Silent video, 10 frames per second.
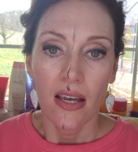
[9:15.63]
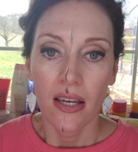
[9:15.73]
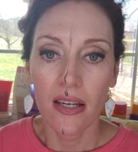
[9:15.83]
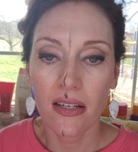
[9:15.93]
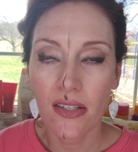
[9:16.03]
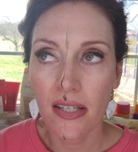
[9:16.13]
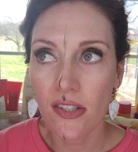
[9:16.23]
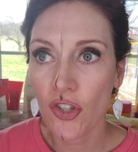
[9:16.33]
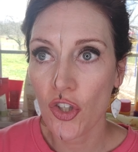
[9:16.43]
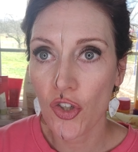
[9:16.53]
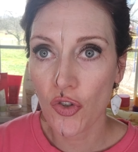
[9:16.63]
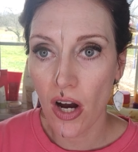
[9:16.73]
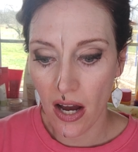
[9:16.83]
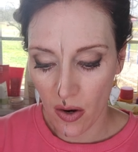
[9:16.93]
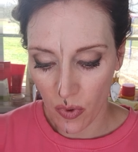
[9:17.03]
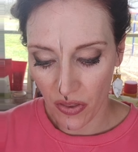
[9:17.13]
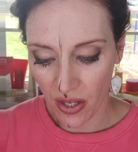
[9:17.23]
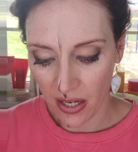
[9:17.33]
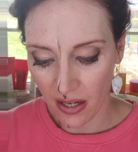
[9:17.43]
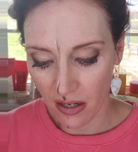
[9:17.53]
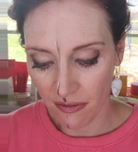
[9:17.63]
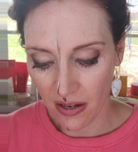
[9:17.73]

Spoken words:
it tends to dry with a kind of